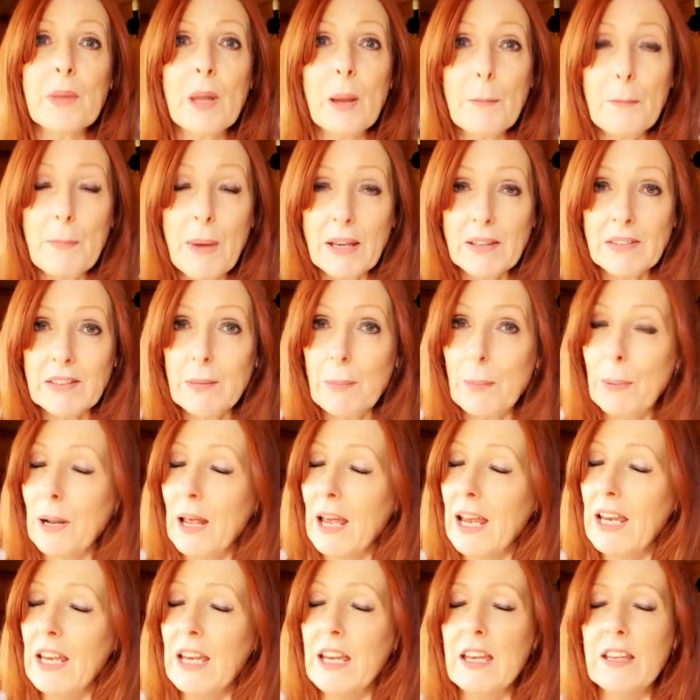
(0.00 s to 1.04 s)
Messy
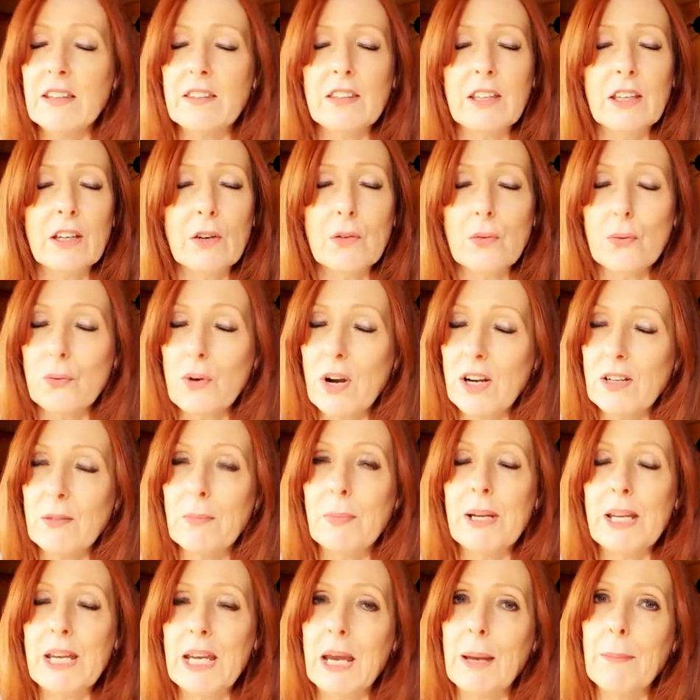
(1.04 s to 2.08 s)
play is
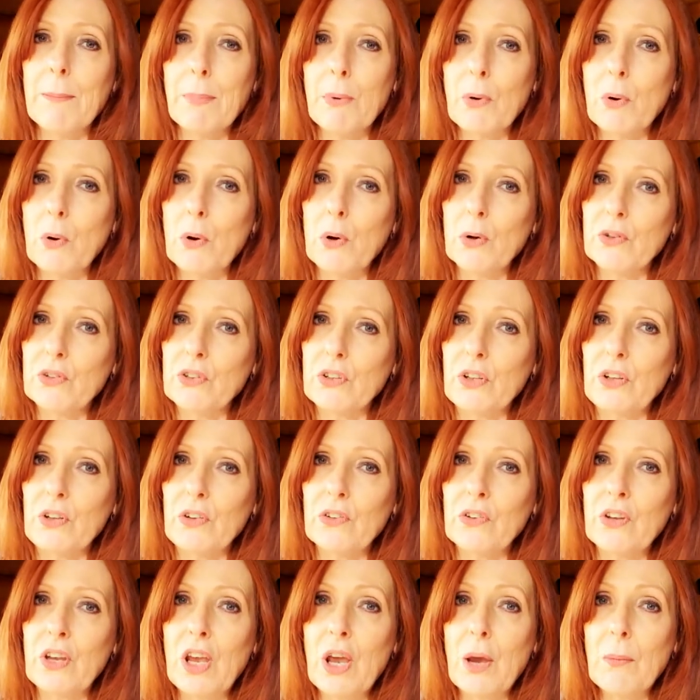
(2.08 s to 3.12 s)
incredibly
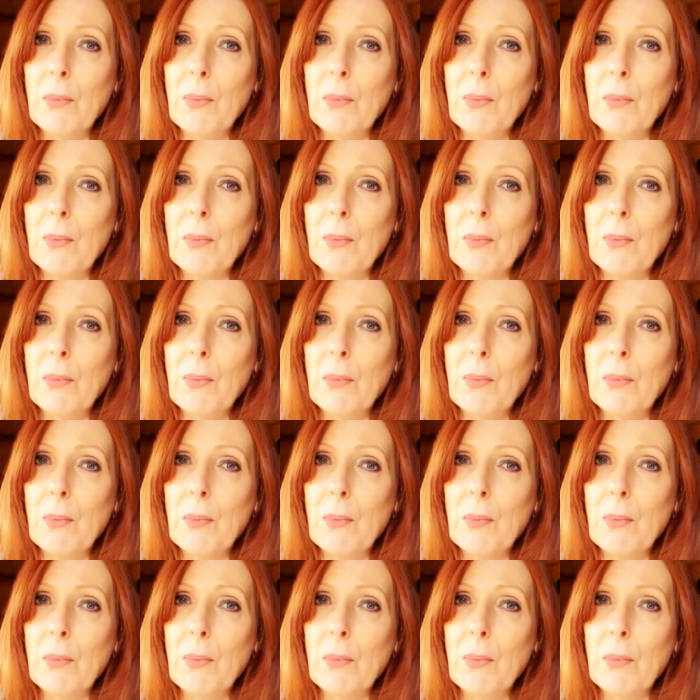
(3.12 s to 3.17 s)
important,